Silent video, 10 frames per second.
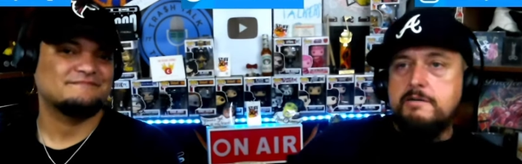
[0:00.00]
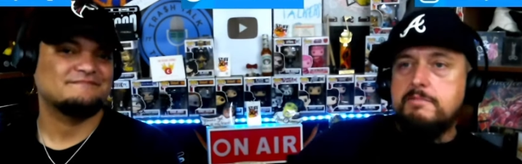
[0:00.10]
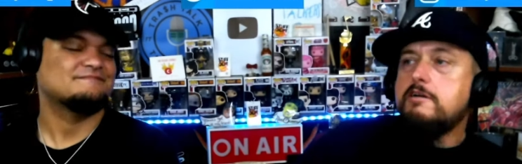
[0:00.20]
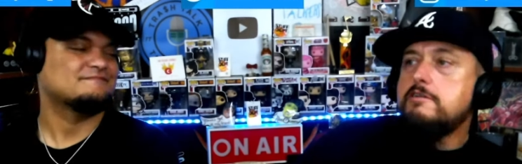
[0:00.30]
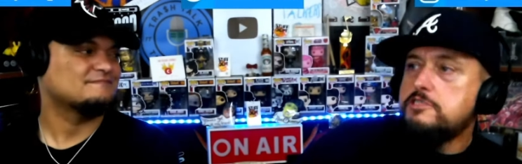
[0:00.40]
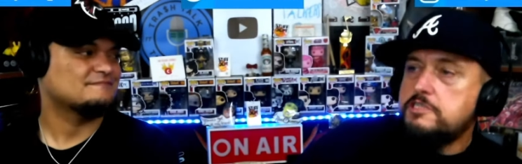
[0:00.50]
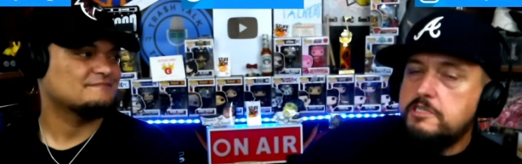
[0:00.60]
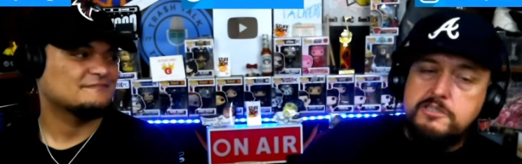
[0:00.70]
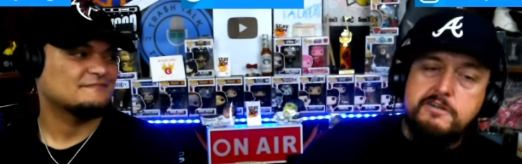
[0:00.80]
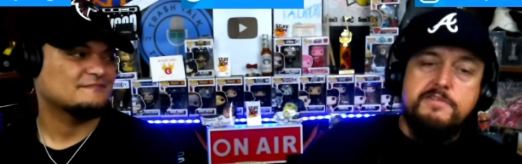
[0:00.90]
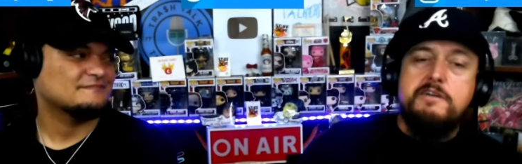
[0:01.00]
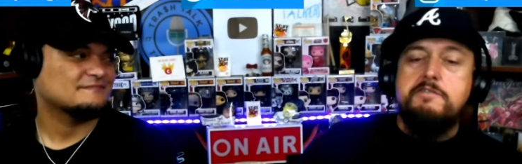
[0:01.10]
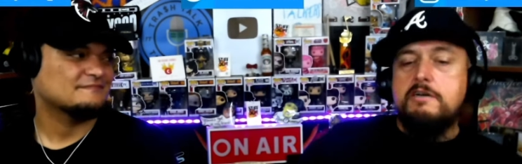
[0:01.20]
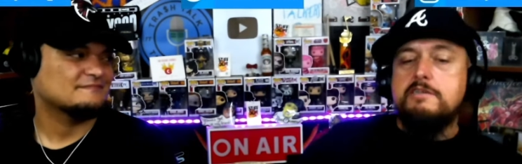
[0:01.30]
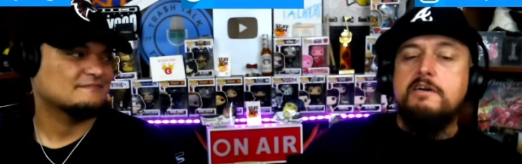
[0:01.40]
Speaker 1: They come across Ginger
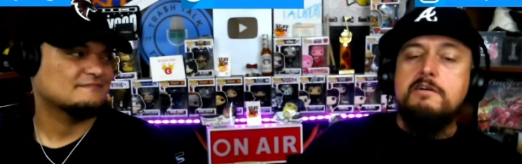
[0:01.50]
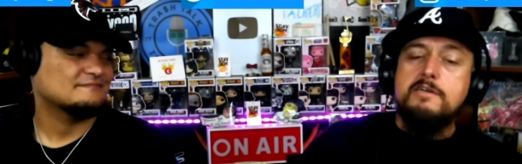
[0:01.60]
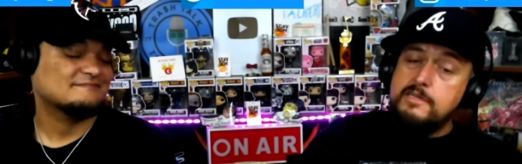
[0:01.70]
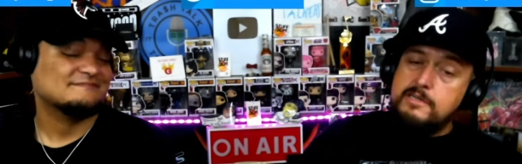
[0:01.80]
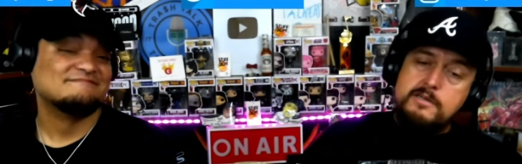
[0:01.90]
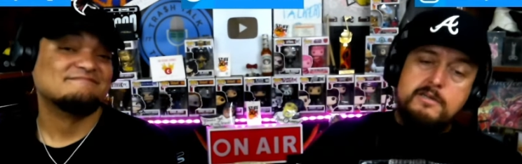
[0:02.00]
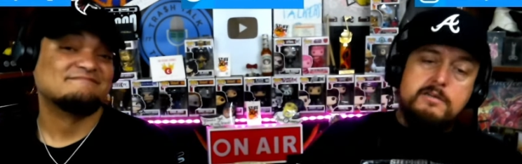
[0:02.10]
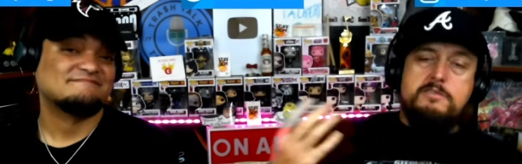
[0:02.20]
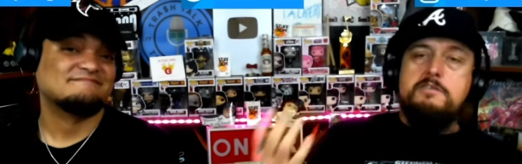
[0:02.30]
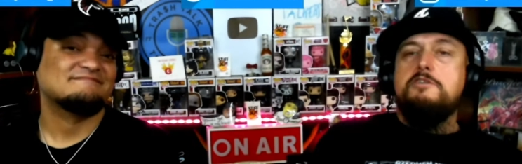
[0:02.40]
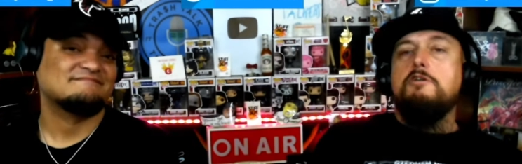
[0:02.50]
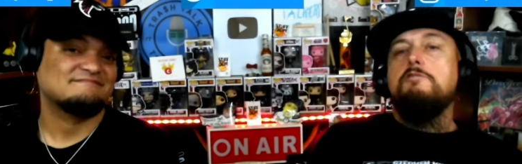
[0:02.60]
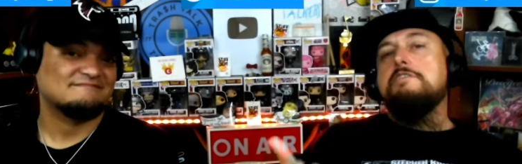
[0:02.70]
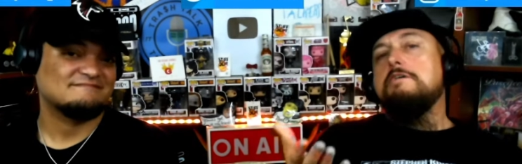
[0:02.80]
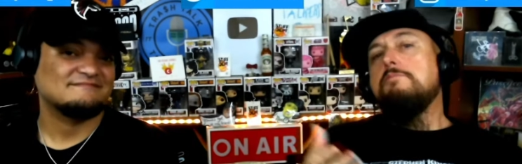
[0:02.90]
very early on,
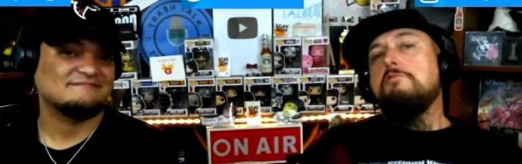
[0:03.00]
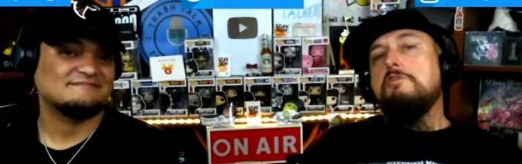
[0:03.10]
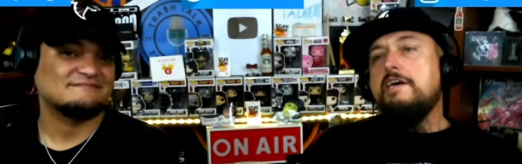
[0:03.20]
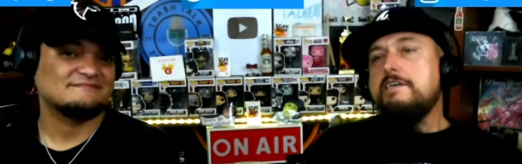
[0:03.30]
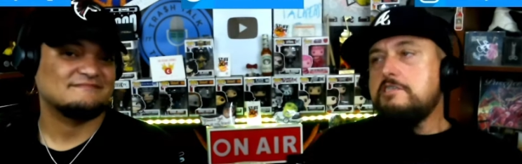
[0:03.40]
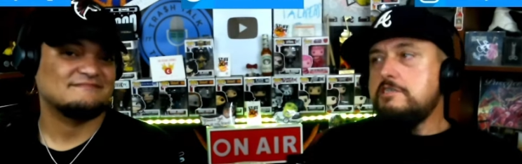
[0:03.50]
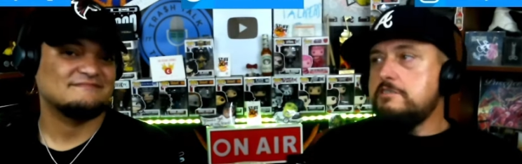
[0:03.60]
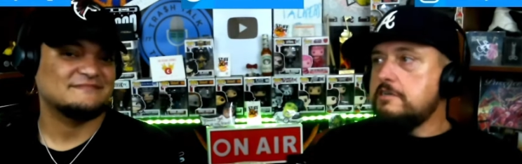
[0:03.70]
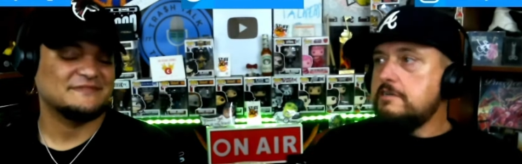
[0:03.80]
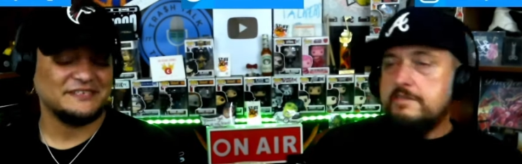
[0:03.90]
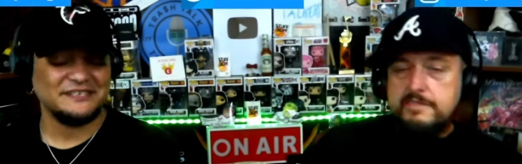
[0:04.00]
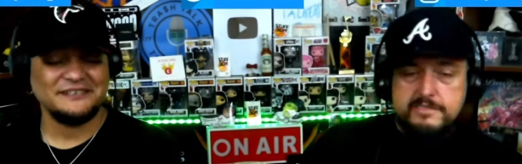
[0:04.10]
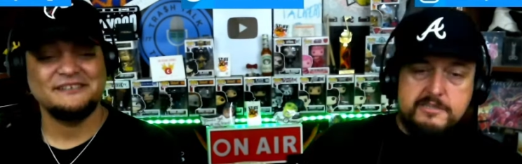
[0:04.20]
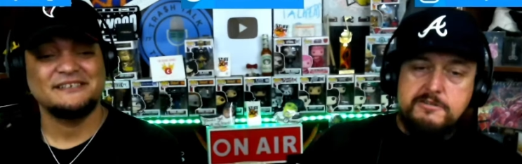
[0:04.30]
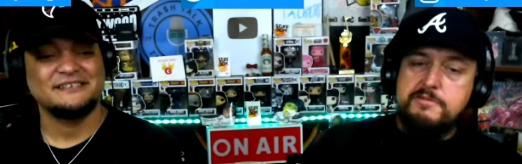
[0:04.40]
show us some more like Ginger.
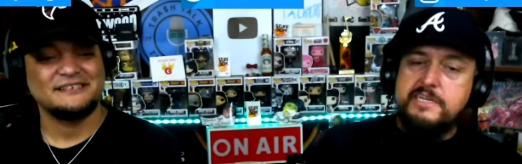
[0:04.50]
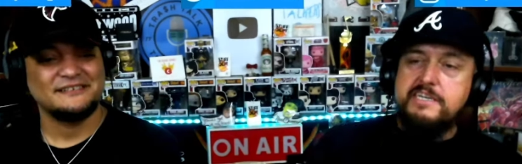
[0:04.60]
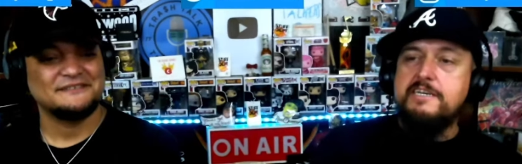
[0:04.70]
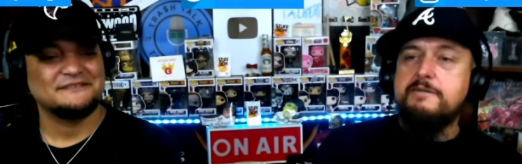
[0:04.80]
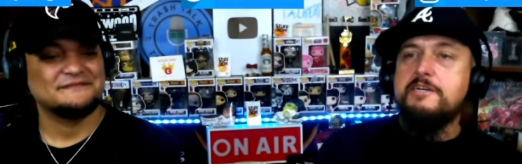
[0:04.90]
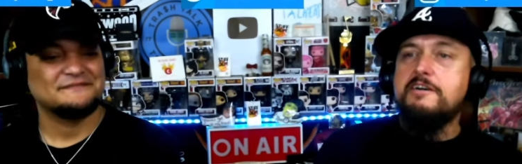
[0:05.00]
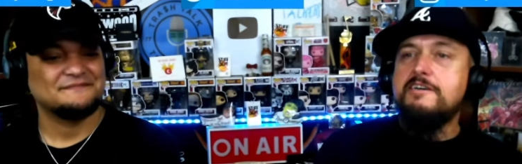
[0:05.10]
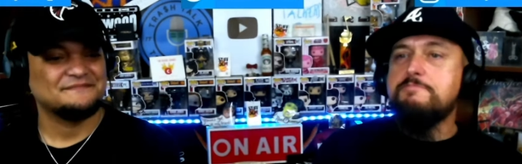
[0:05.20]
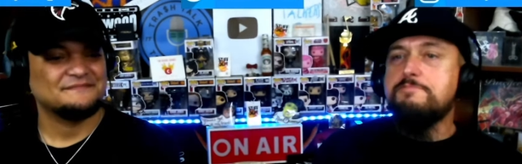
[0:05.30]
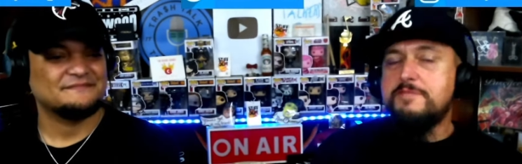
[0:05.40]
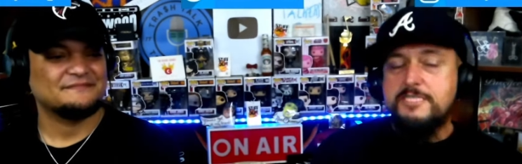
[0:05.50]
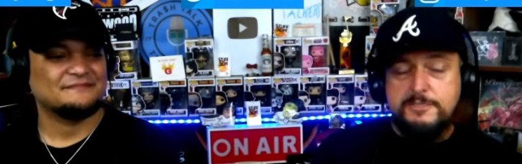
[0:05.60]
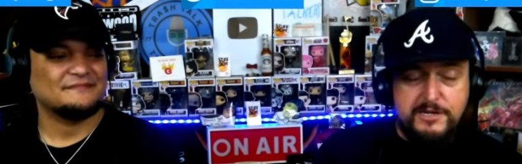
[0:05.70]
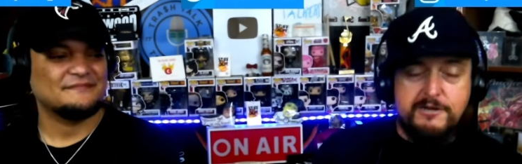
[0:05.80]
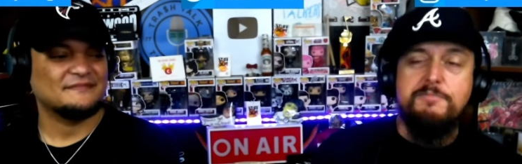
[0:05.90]
Yeah. So we came across
Speaker 2: the
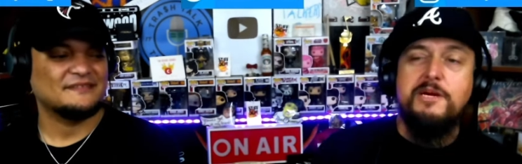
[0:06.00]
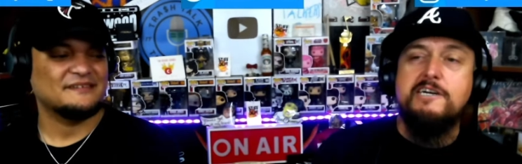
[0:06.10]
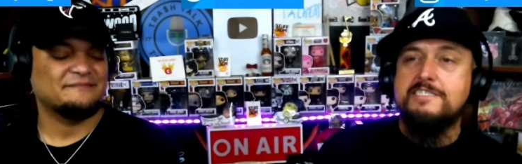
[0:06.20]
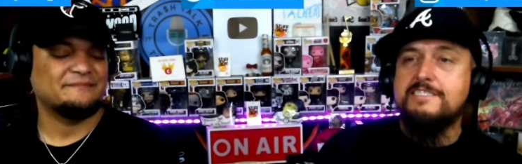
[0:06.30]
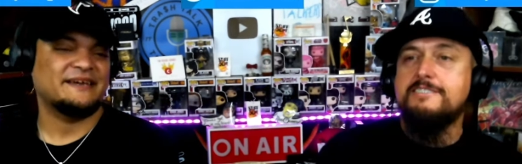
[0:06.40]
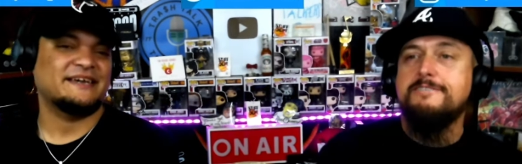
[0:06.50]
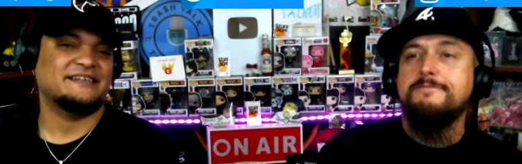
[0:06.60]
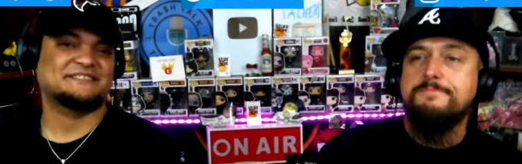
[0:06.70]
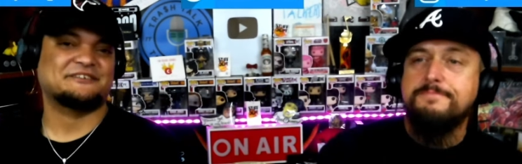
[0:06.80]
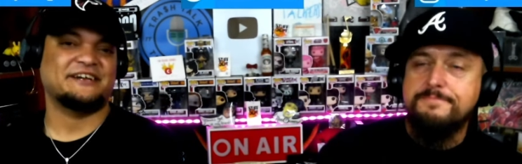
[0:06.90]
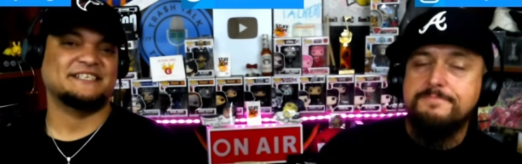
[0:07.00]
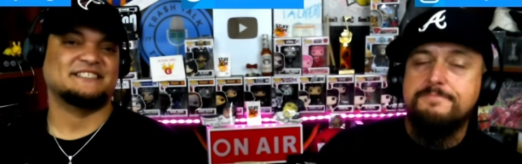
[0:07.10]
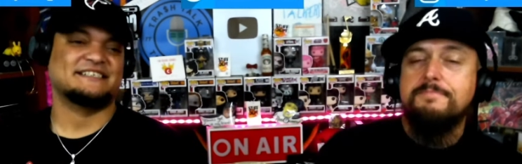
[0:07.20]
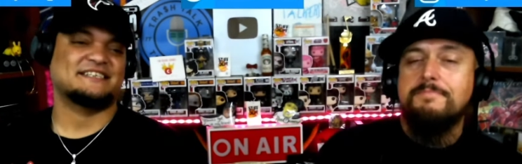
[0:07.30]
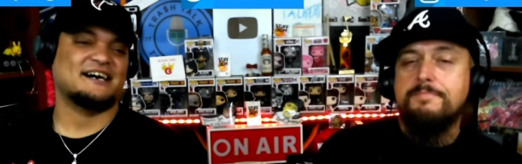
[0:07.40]
Spiritbox. Man, it's
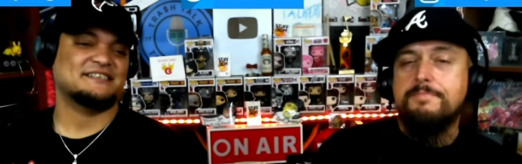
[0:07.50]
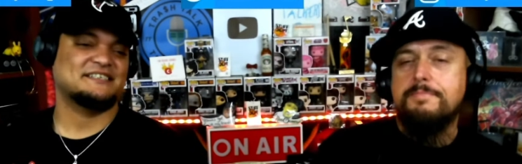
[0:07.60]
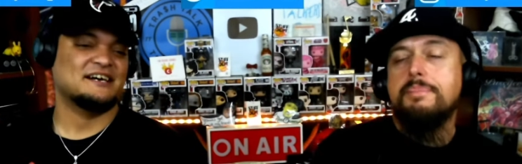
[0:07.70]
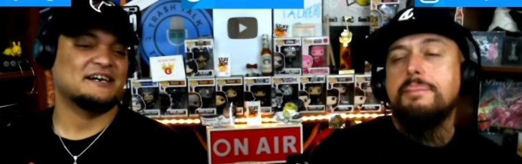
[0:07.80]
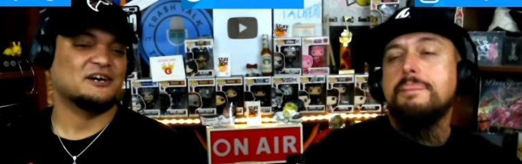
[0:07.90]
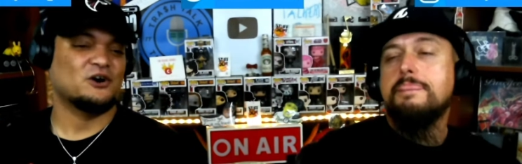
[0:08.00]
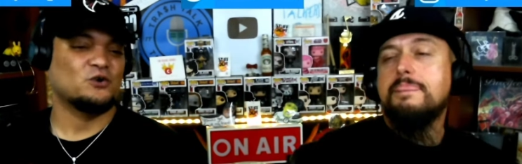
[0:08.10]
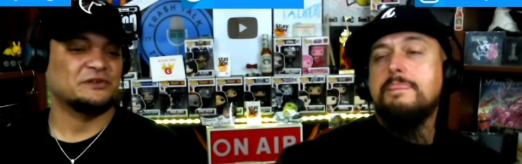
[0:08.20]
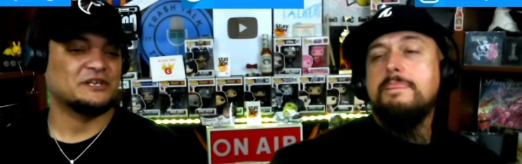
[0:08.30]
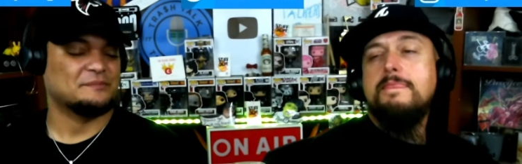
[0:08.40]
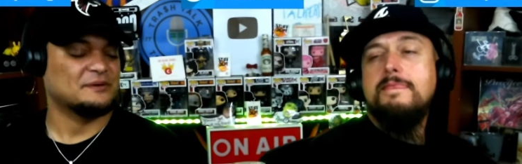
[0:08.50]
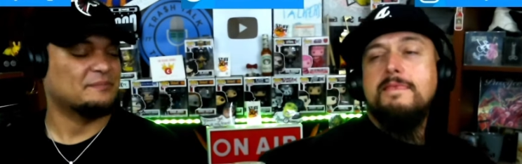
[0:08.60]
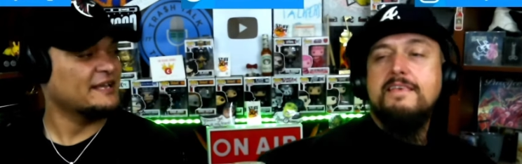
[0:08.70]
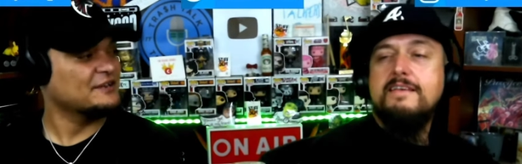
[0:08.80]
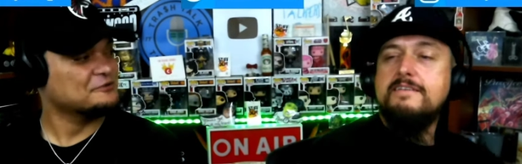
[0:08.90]
crazy that Tatiana opened up a
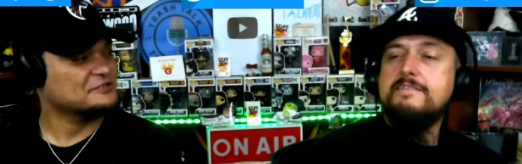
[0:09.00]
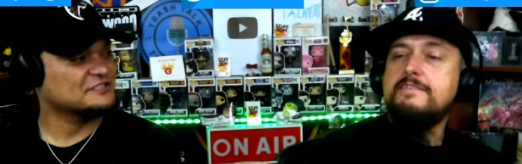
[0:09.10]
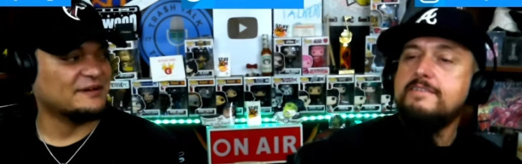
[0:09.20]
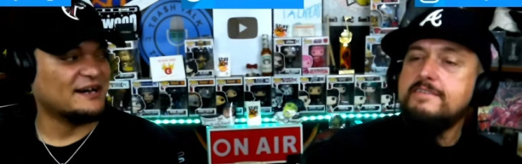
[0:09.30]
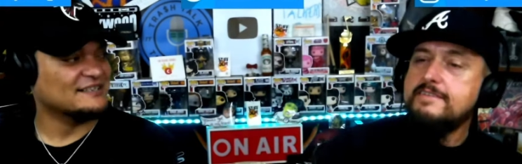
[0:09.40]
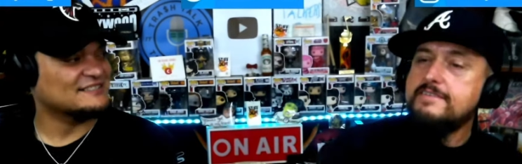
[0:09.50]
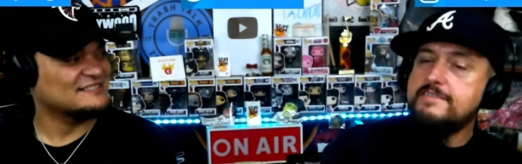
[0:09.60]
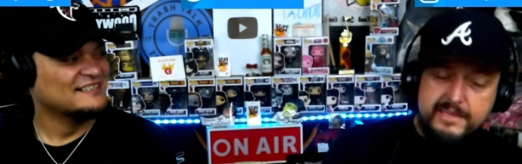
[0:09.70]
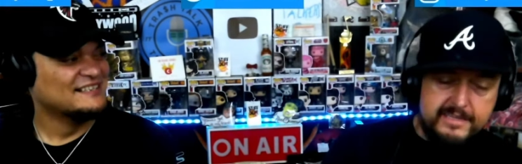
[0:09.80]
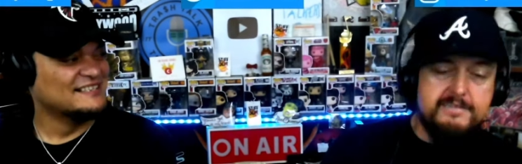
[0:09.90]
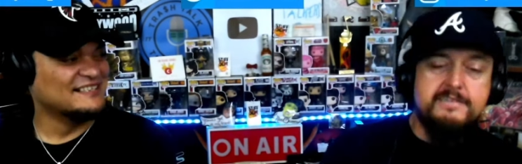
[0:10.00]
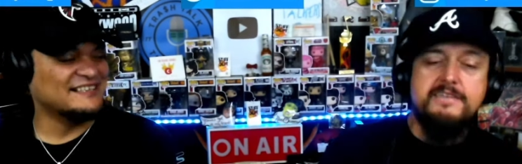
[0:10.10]
Pandora's box. Did